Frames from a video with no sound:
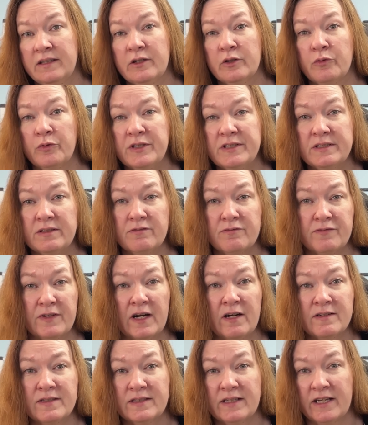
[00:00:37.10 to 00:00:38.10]
a recent
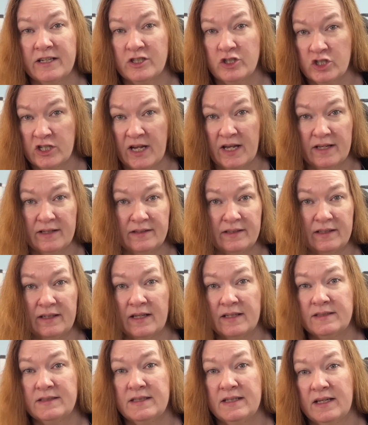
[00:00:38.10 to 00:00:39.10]
fireside chat that
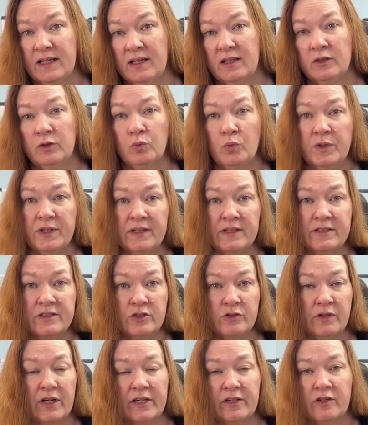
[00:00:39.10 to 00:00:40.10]
Etsy held with its
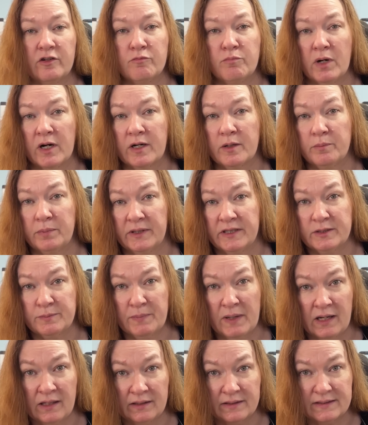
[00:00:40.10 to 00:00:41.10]
director of marketplace
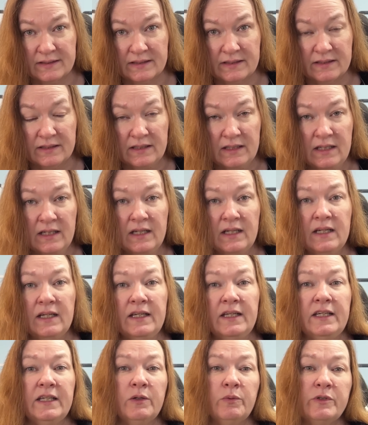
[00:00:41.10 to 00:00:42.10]
policy.
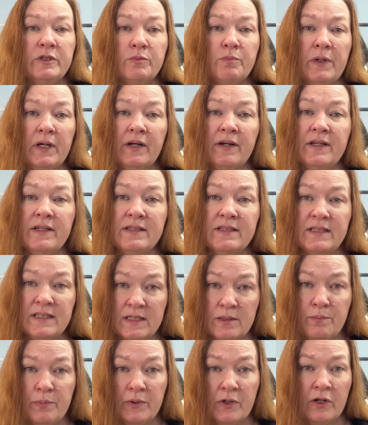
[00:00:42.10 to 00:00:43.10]
It was buried
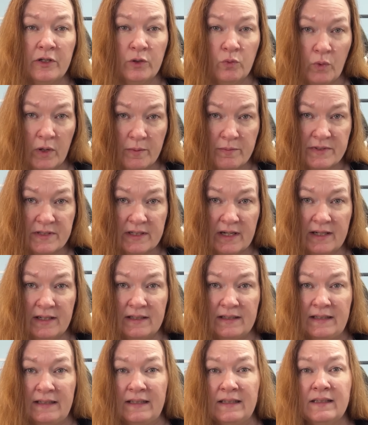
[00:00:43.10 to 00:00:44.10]
deep on the website,
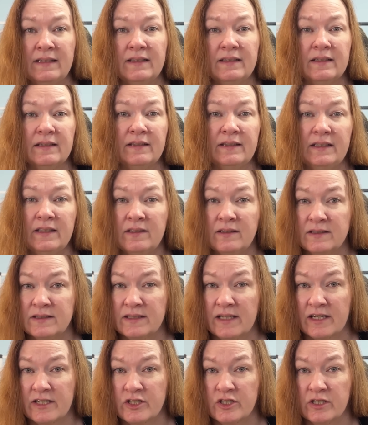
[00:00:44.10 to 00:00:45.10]
hidden in the legal
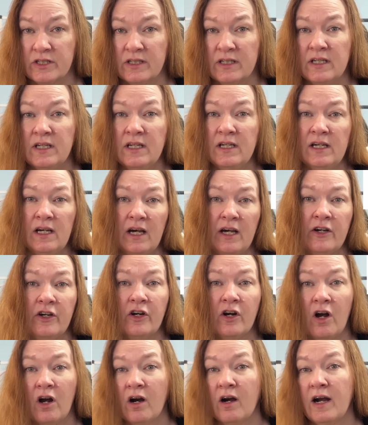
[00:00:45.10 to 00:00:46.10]
section
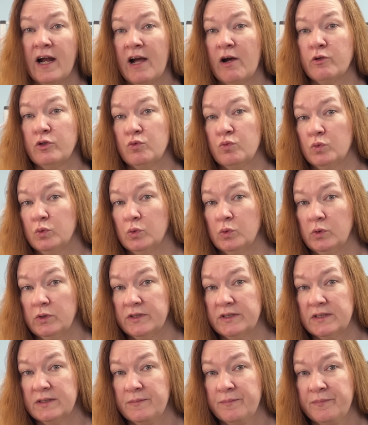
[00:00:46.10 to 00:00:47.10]
under Our House
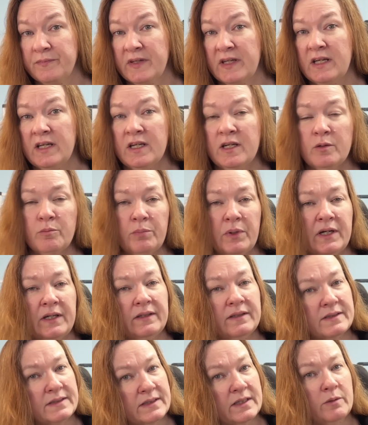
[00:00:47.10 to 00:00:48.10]
Rules.
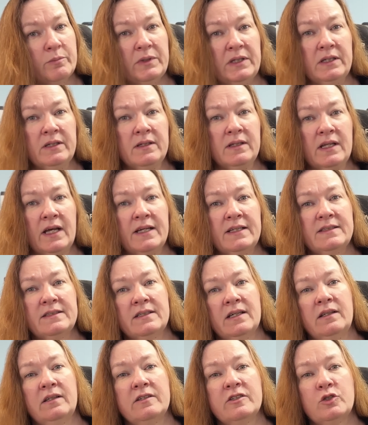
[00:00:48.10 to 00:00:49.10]
But some eagle-eyed
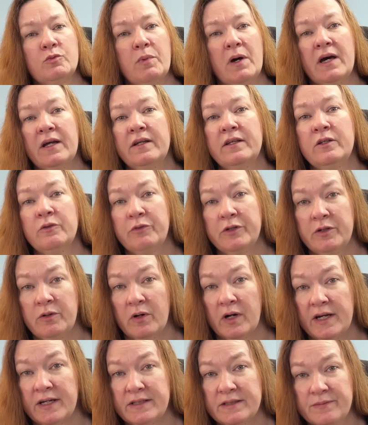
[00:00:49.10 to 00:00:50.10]
sellers spotted the
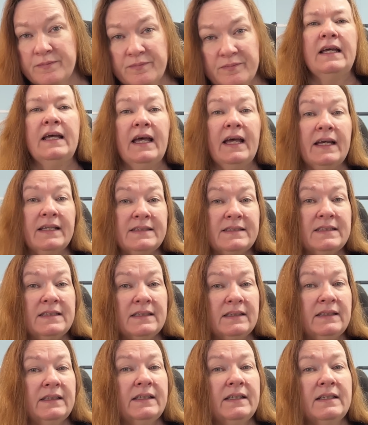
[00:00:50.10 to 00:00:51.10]
rewrite. Etsy
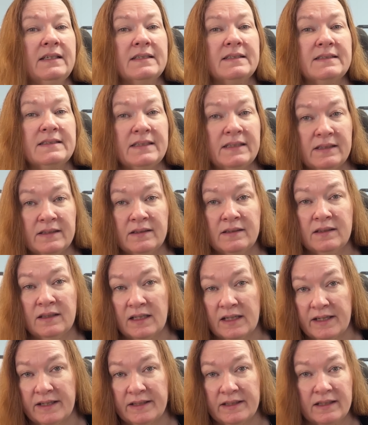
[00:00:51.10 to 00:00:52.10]
deleted a single
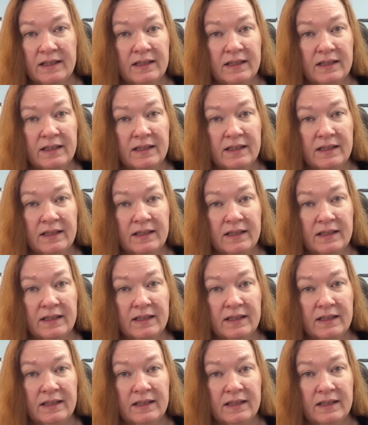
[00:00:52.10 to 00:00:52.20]
line,